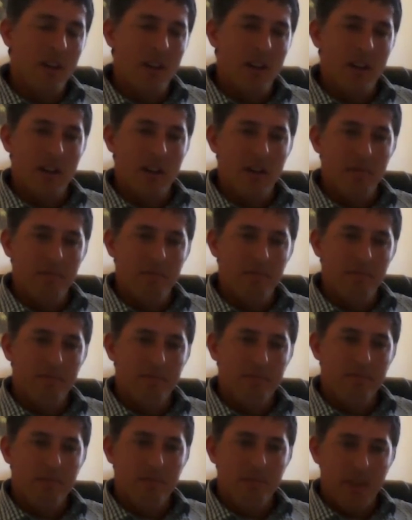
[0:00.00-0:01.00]

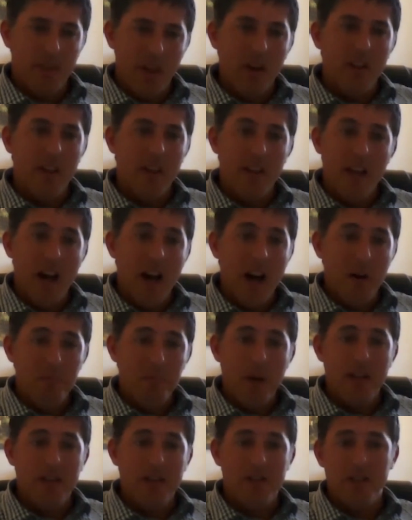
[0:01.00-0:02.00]
that you are
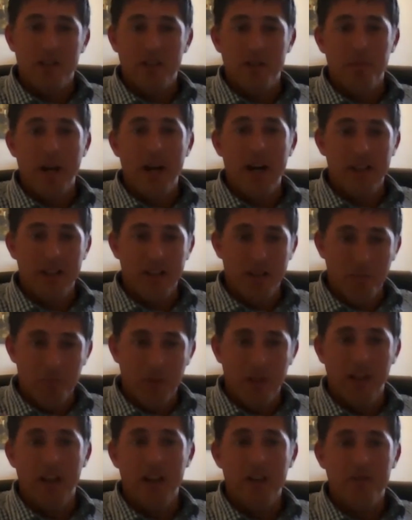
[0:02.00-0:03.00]
passionate about and you
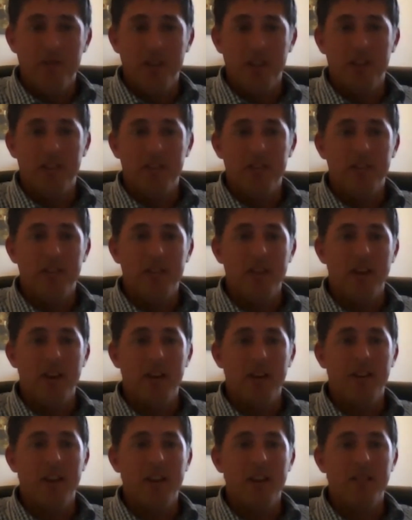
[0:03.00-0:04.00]
believe in,
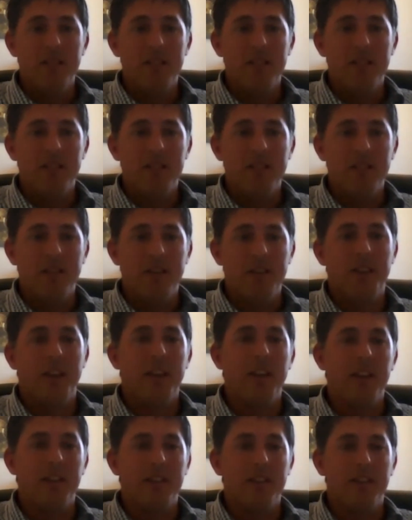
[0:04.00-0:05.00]
that I
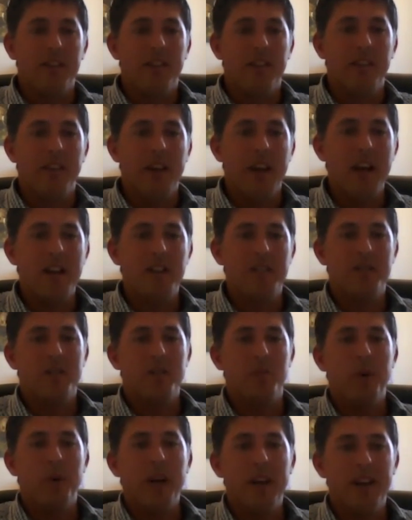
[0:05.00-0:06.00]
think has to
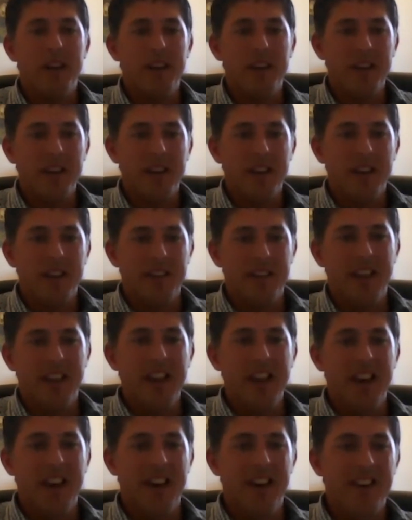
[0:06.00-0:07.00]
be
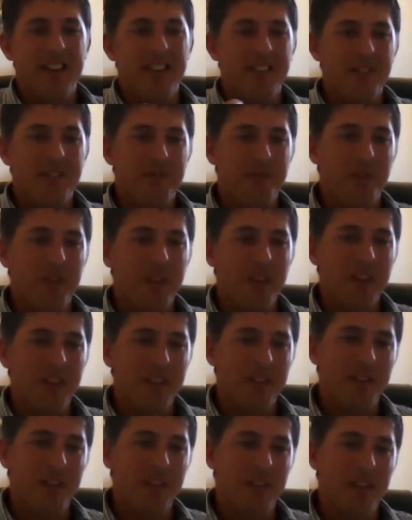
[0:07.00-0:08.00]
there for
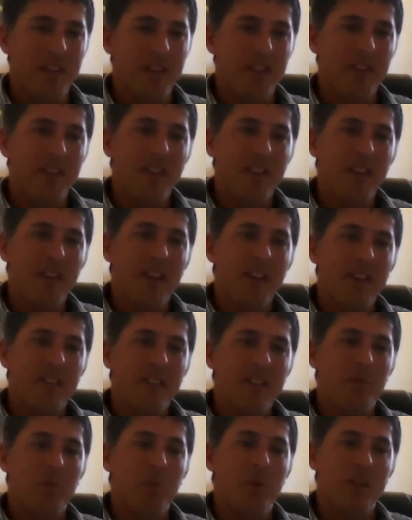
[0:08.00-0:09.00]
you to
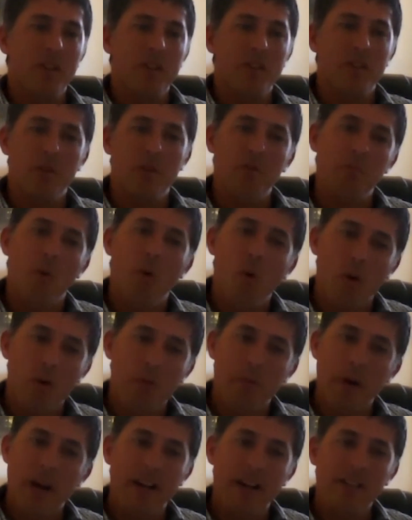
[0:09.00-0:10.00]
want to do more
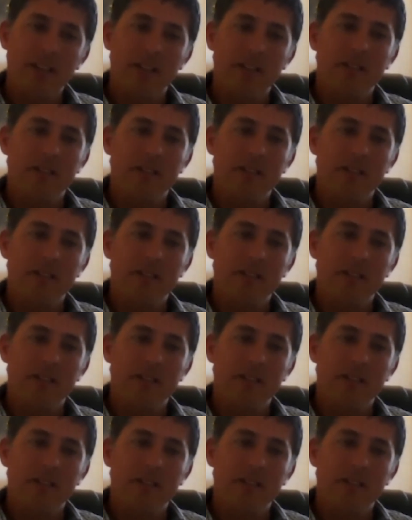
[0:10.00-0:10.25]
about it.